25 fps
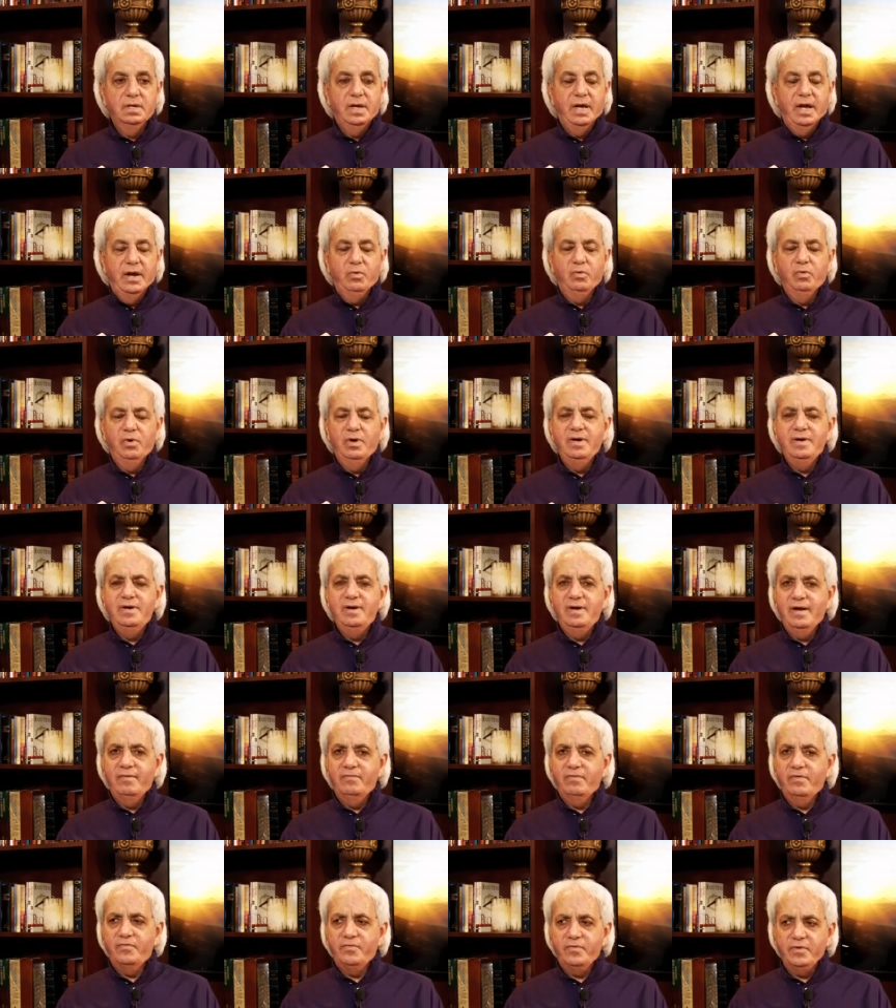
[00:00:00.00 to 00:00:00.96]
I will
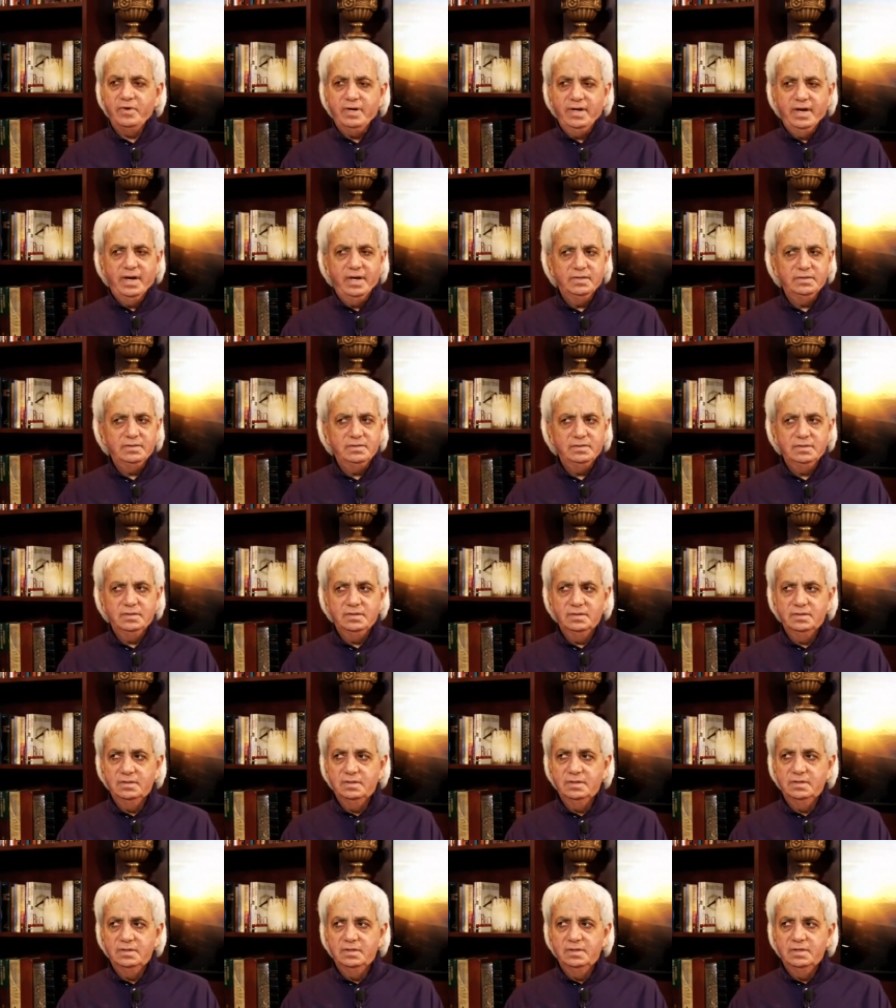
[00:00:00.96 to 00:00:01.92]
never forget.
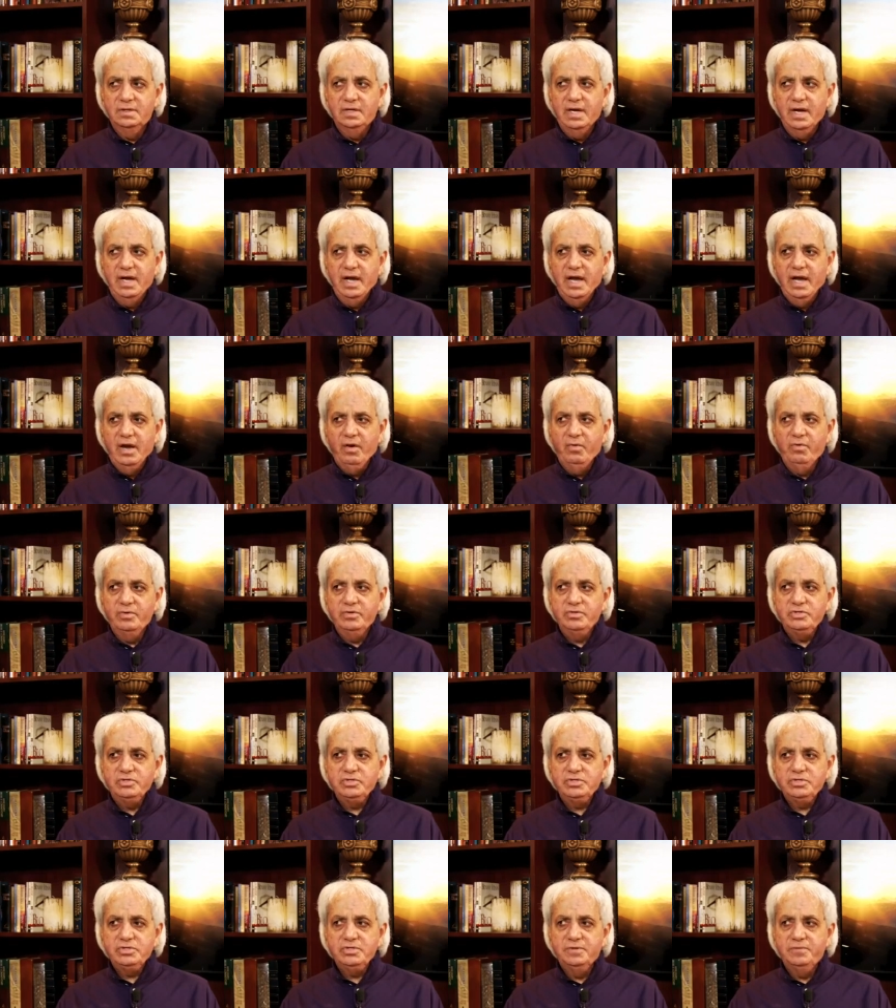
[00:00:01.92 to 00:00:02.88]
I
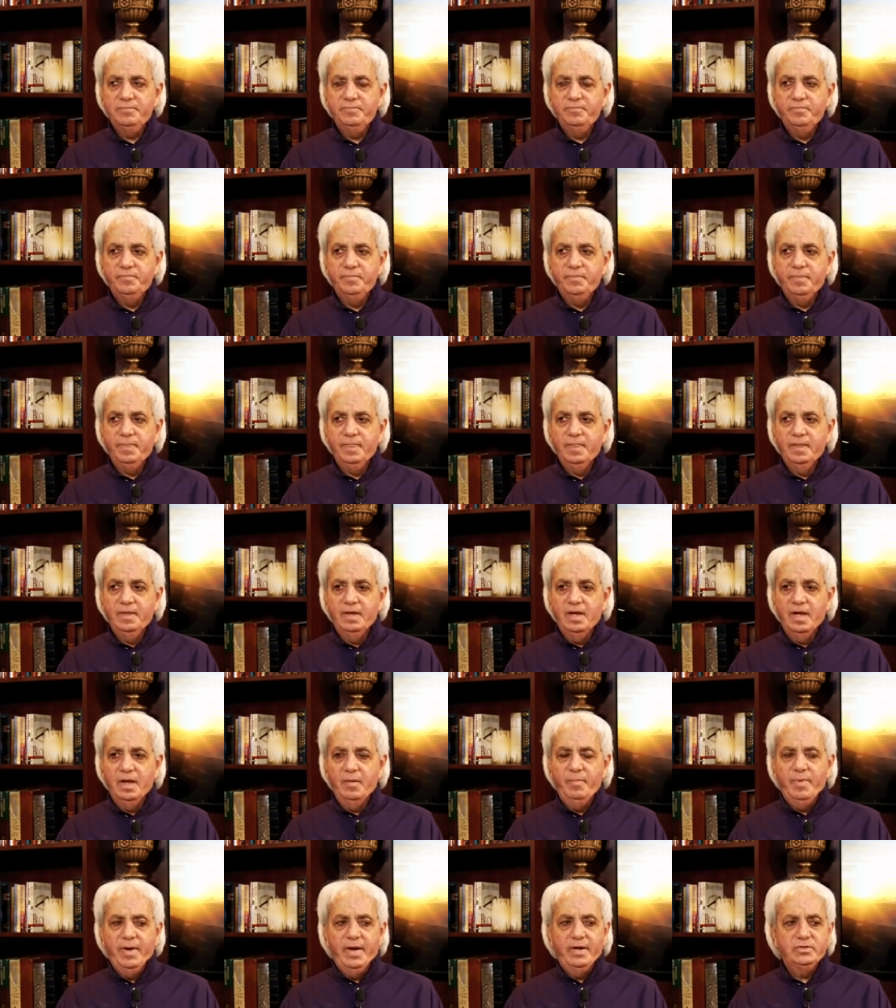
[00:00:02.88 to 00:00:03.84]
was
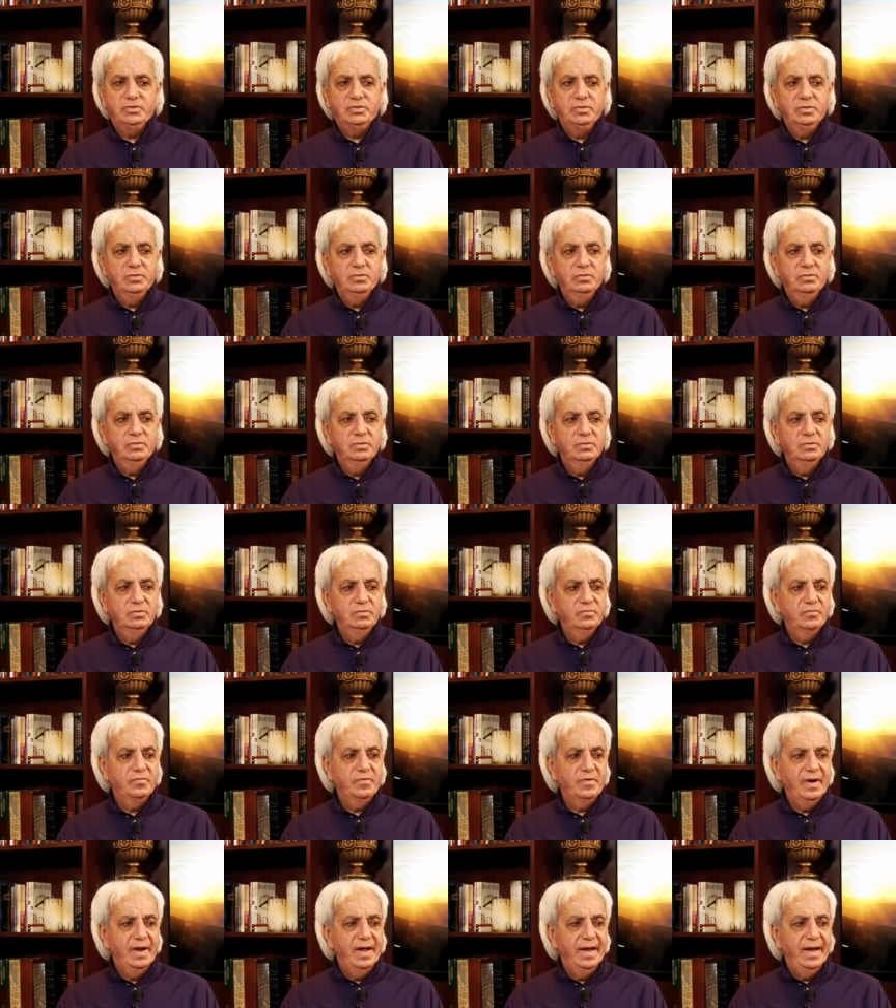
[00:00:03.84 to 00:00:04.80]
about to
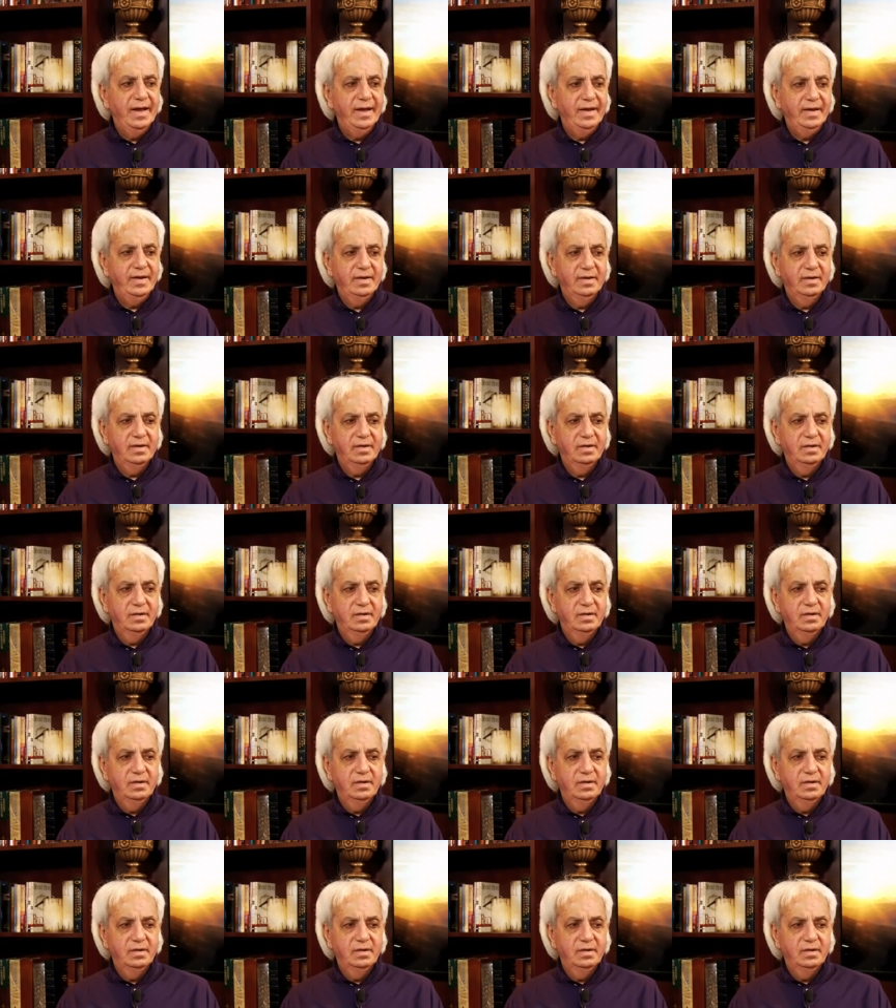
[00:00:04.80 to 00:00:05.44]
fly